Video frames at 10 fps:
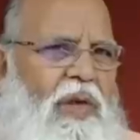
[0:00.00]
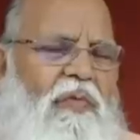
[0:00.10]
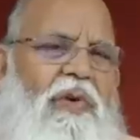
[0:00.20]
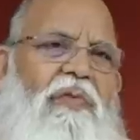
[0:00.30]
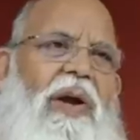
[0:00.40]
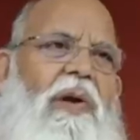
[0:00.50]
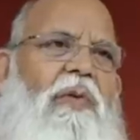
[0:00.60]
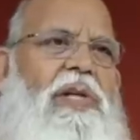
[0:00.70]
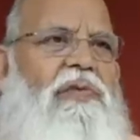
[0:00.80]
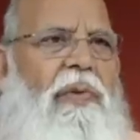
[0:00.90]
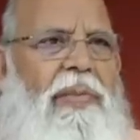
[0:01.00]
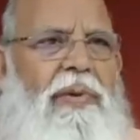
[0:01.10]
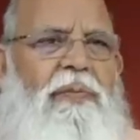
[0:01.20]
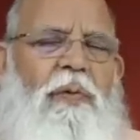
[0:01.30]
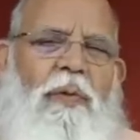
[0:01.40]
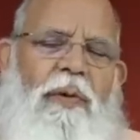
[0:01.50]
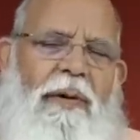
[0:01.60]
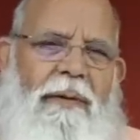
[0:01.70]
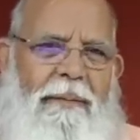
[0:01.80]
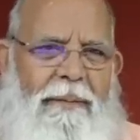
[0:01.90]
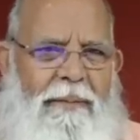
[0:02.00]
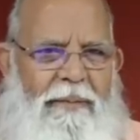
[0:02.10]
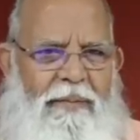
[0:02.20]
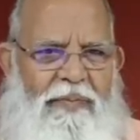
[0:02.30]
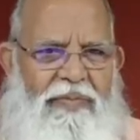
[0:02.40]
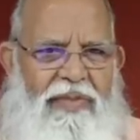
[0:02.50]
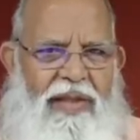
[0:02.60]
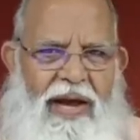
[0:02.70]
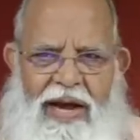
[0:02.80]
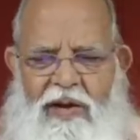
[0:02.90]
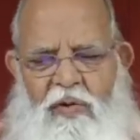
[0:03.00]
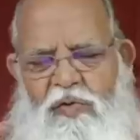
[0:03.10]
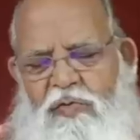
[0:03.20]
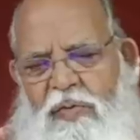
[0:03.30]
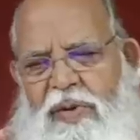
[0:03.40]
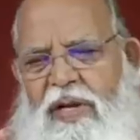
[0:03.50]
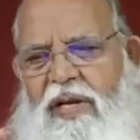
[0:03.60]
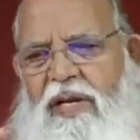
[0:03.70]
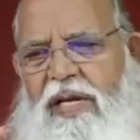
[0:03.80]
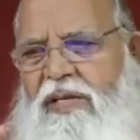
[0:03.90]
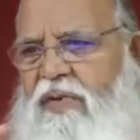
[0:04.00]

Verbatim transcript: We went to a swimming pool. I know swimming, his